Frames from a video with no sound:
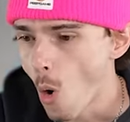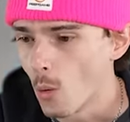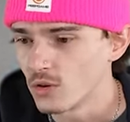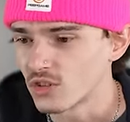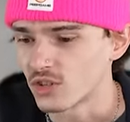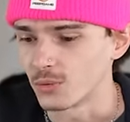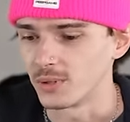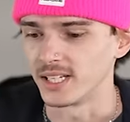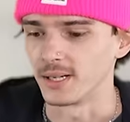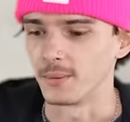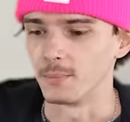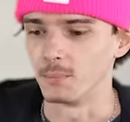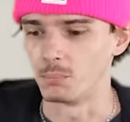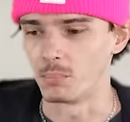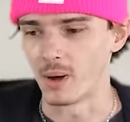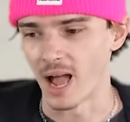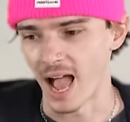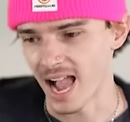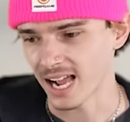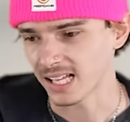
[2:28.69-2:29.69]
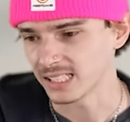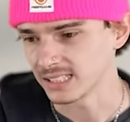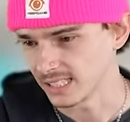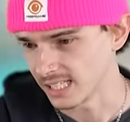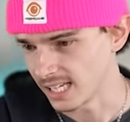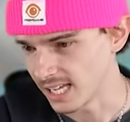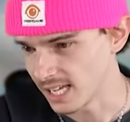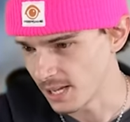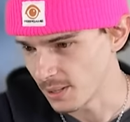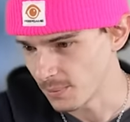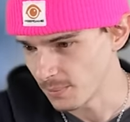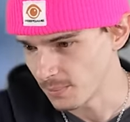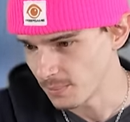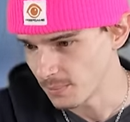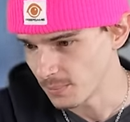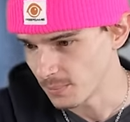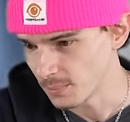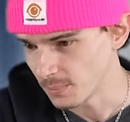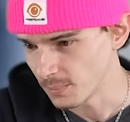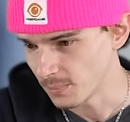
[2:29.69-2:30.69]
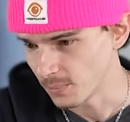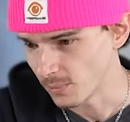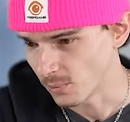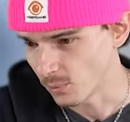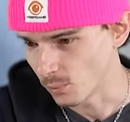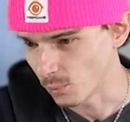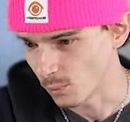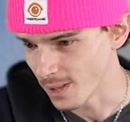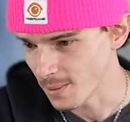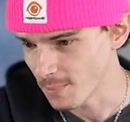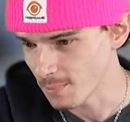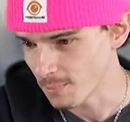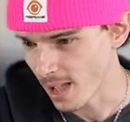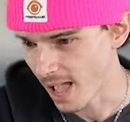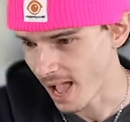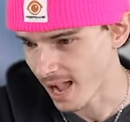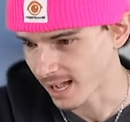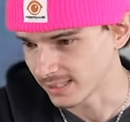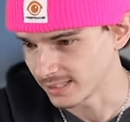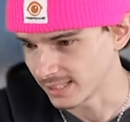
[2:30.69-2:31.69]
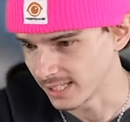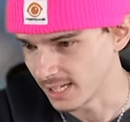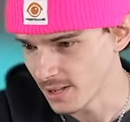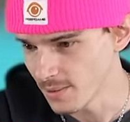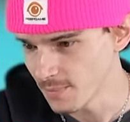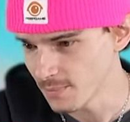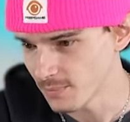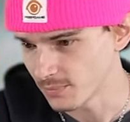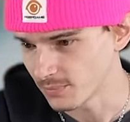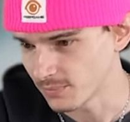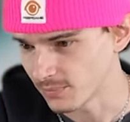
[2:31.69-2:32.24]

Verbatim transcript: So we did back lip, whip back lip.